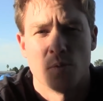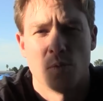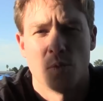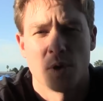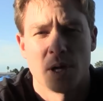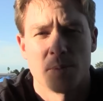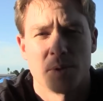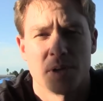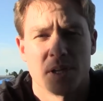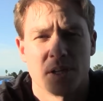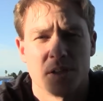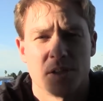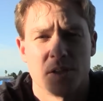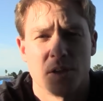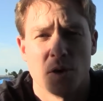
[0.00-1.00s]
What I'm going
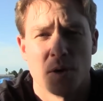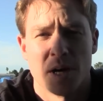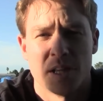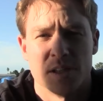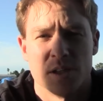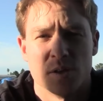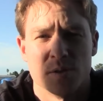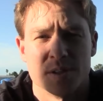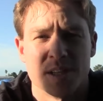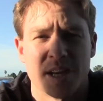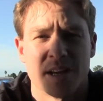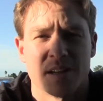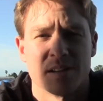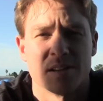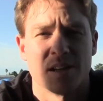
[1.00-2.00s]
to go ahead and do is
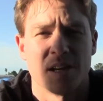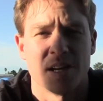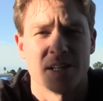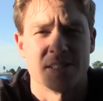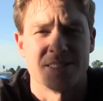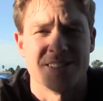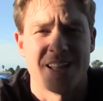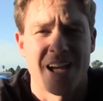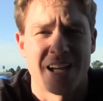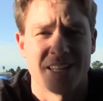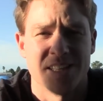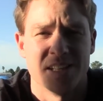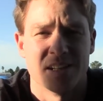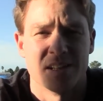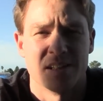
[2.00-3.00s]
analyze Nat
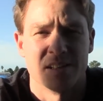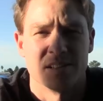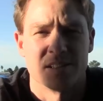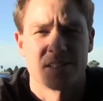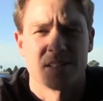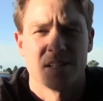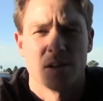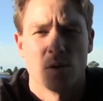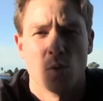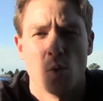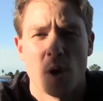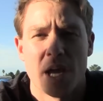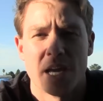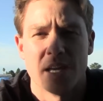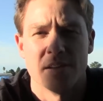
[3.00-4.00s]
Young's
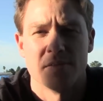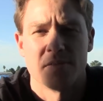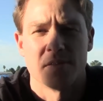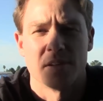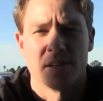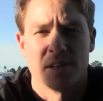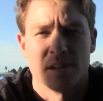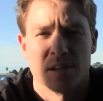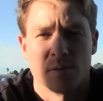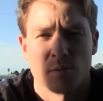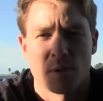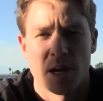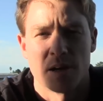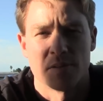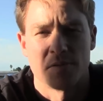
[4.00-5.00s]
wave in
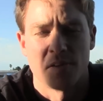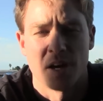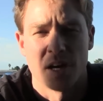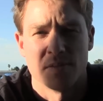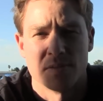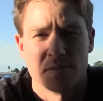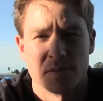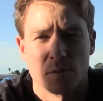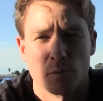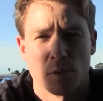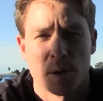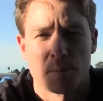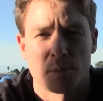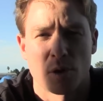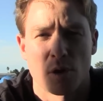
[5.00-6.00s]
round 5 of the
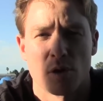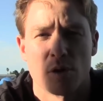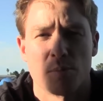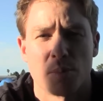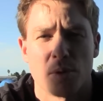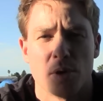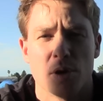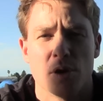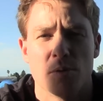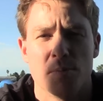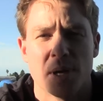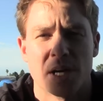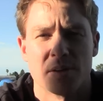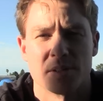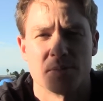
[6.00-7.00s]
Rip Curl Pro
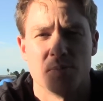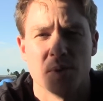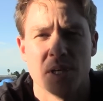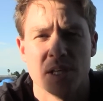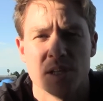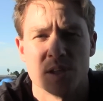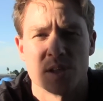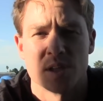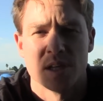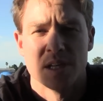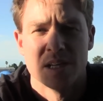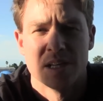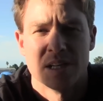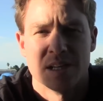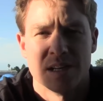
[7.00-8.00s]
Bells Beach.
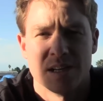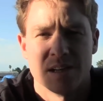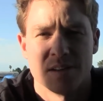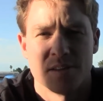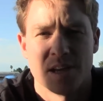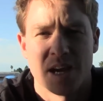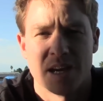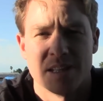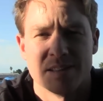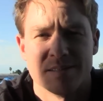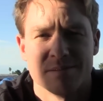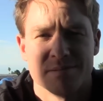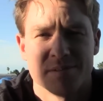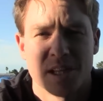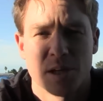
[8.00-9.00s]
That
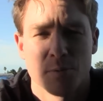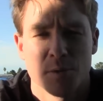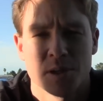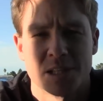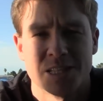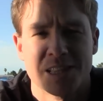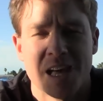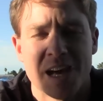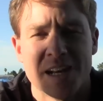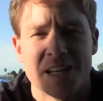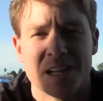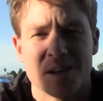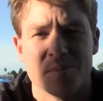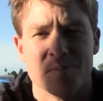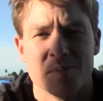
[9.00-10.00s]
really led
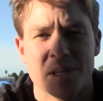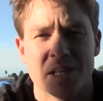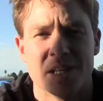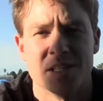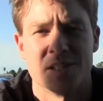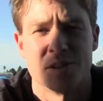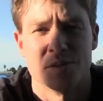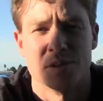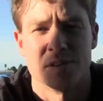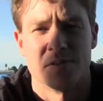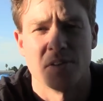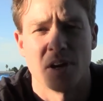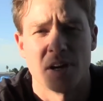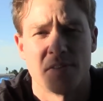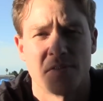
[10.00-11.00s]
him into his
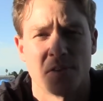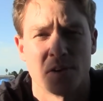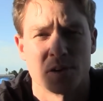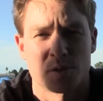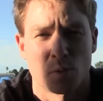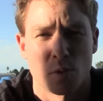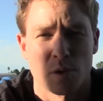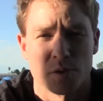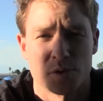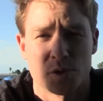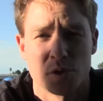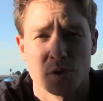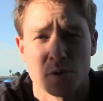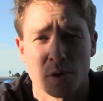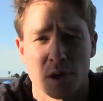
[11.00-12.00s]
very first World
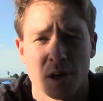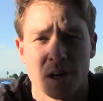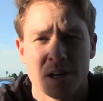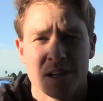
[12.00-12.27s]
Tour